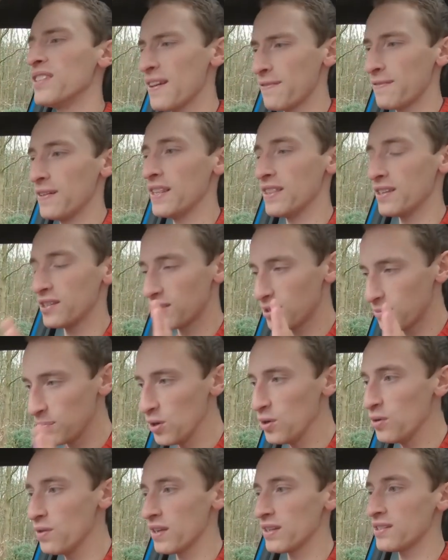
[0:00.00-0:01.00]
Definitely the
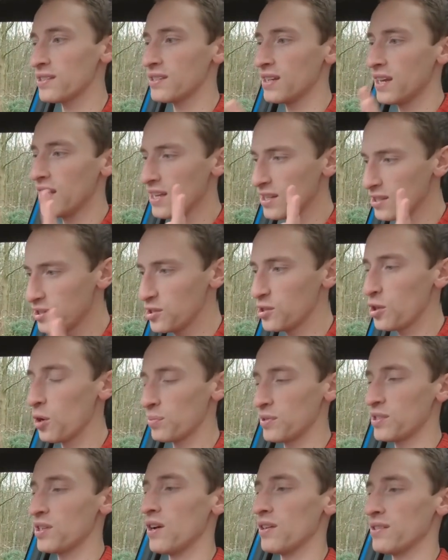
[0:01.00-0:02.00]
smoothest
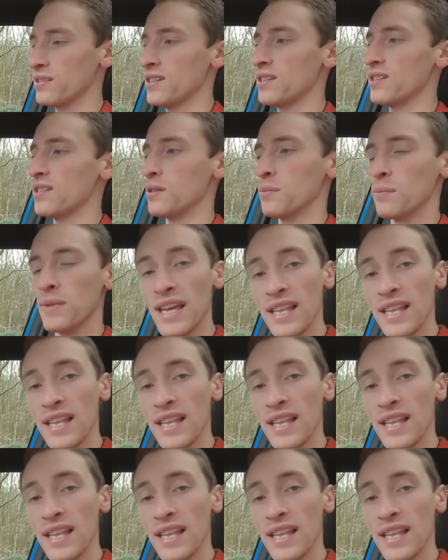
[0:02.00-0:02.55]
stop-start system